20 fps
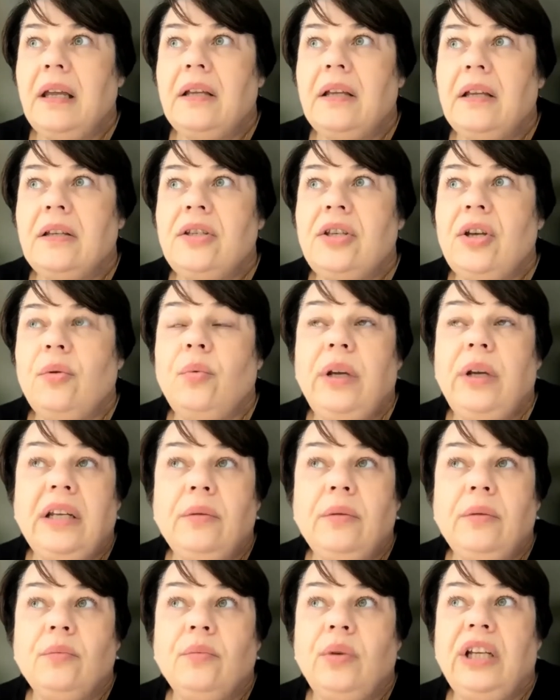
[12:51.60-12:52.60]
So
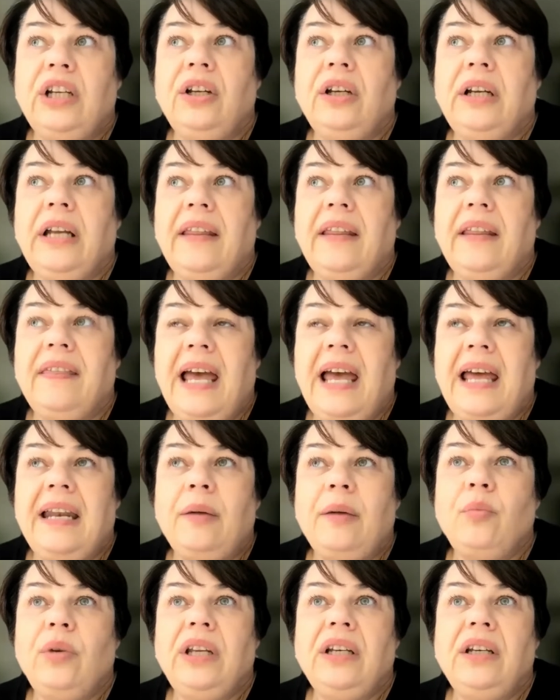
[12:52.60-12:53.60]
we look at that,
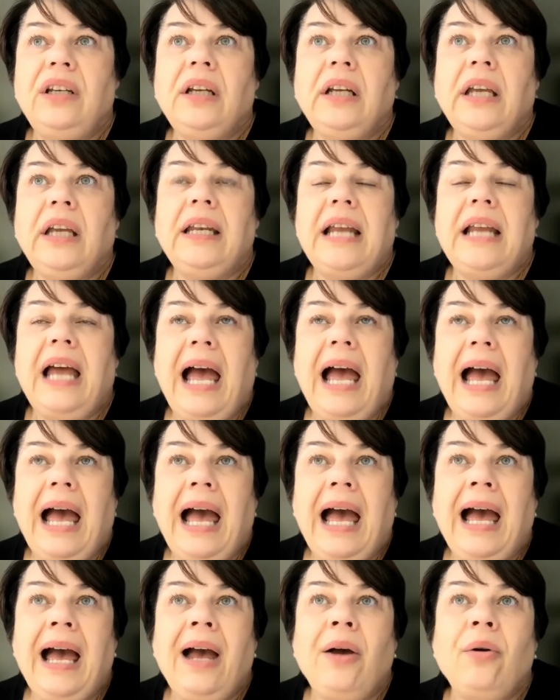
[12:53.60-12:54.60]
and we look at
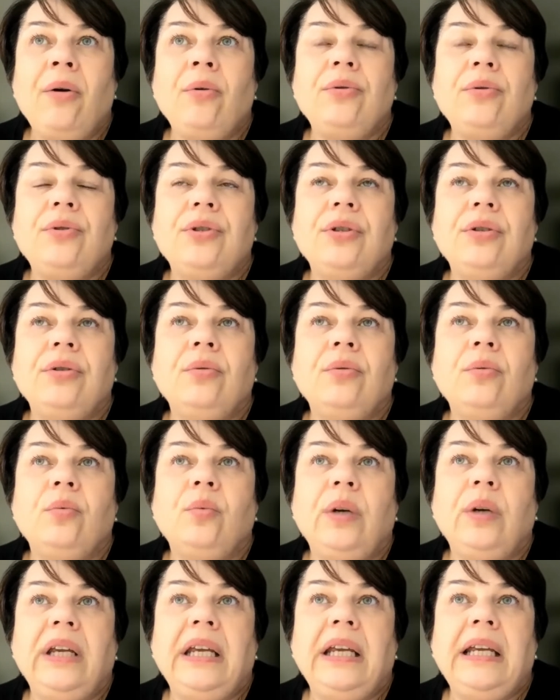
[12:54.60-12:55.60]
how do
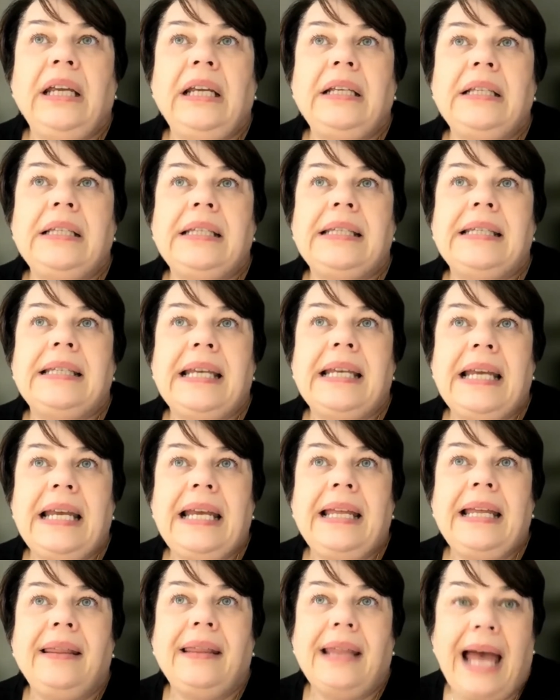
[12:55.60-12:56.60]
we
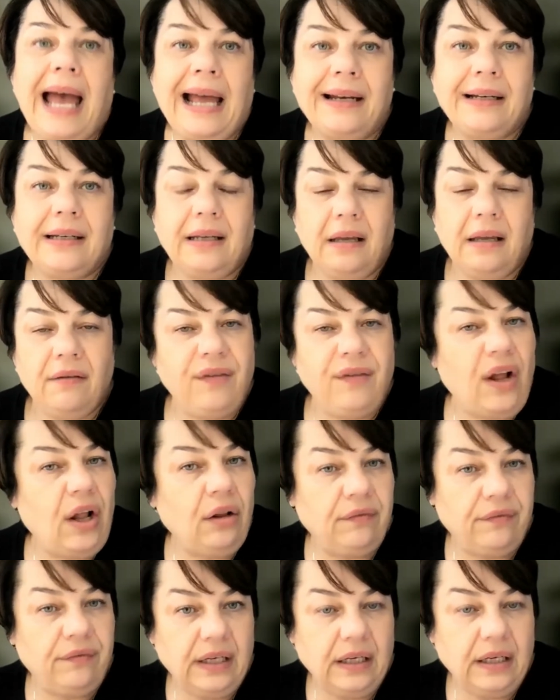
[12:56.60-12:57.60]
see that
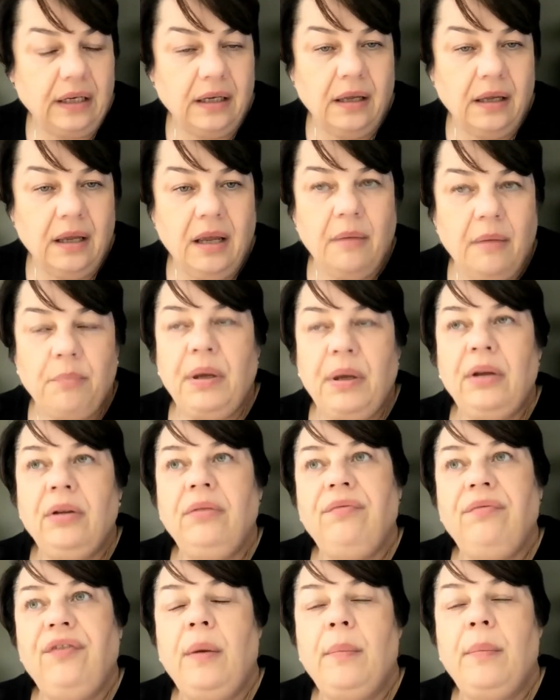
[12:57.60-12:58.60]
evolving,
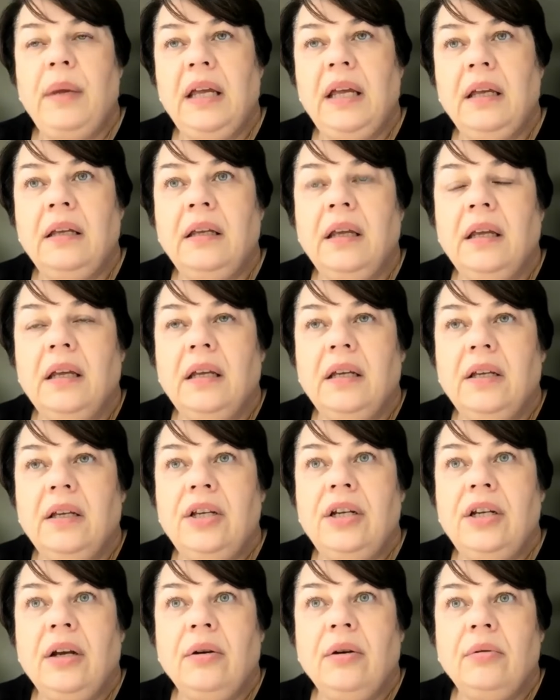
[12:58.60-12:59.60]
both from a,
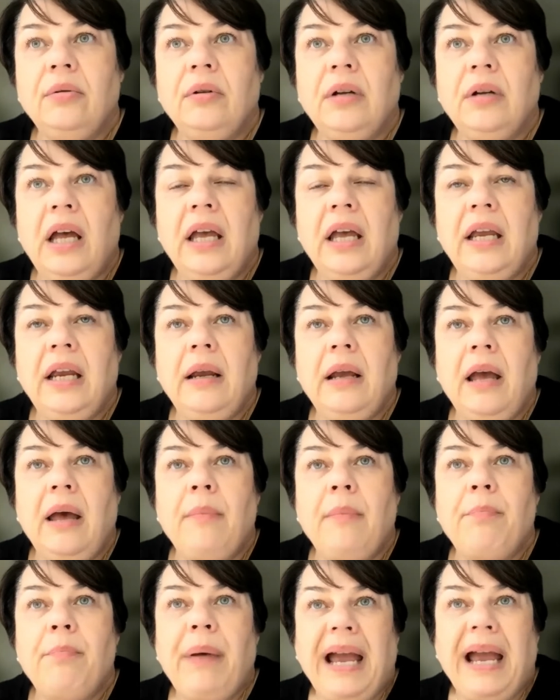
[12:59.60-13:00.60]
you know, a
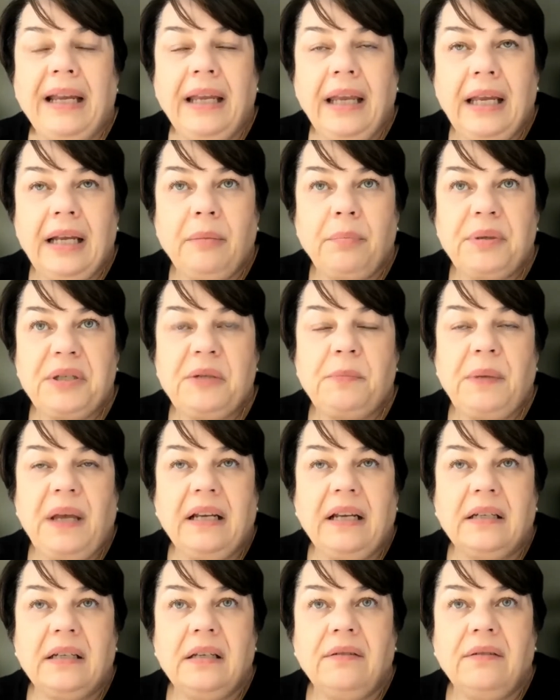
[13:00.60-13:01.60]
banking
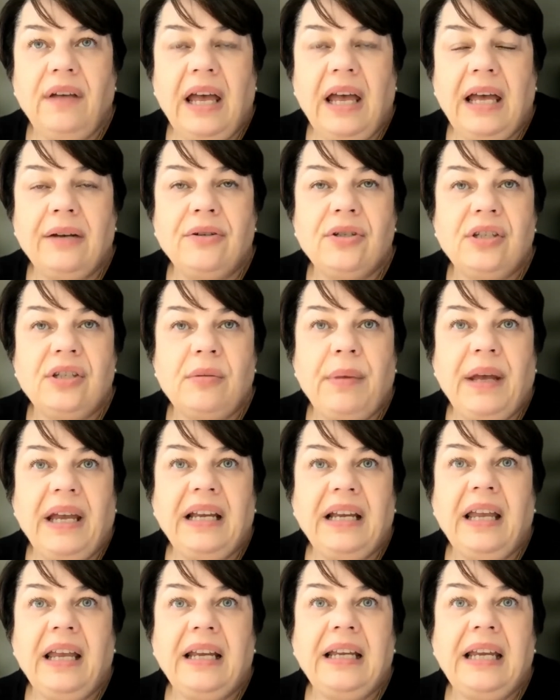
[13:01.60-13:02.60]
perspective. How does the
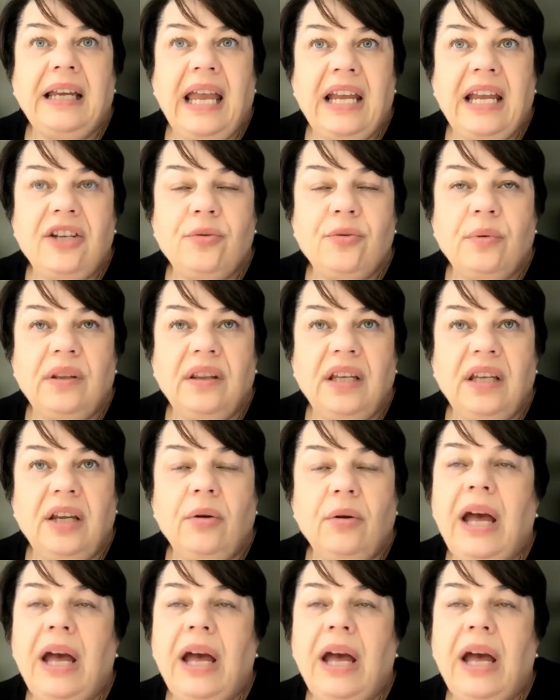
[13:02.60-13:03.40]
bank engage with you?